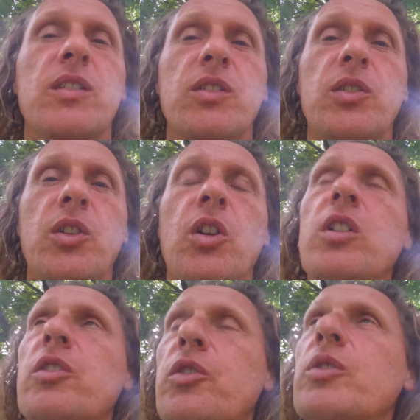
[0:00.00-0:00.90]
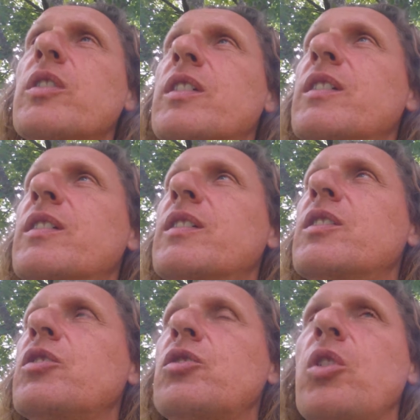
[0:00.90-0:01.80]
So there are certain
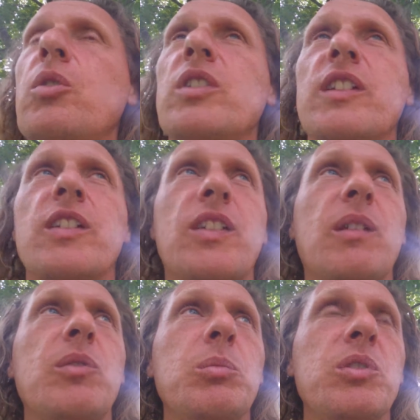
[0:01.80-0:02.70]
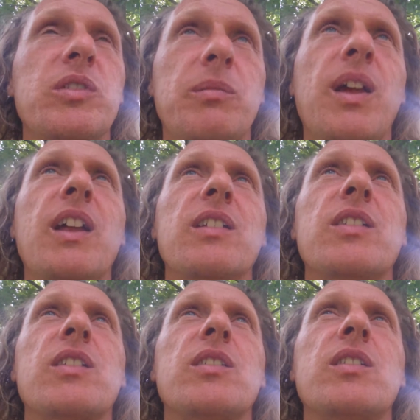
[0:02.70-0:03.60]
totally acceptable
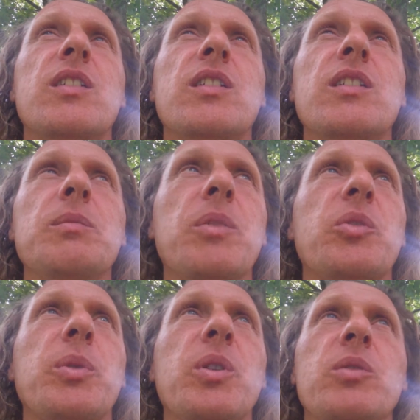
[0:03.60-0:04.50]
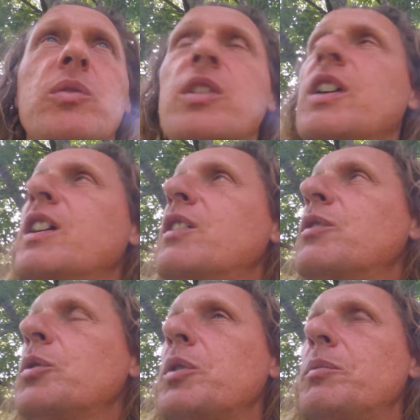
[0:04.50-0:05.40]
demands, it must be owned,
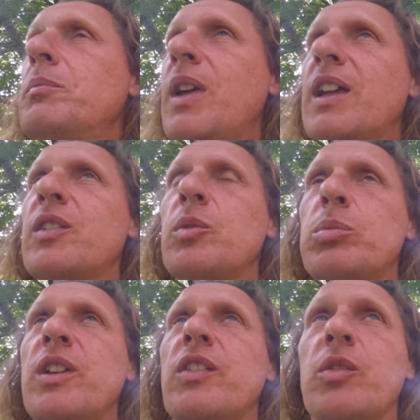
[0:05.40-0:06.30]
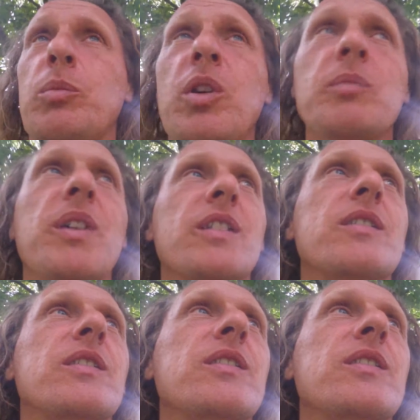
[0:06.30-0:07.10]
for man to place upon man.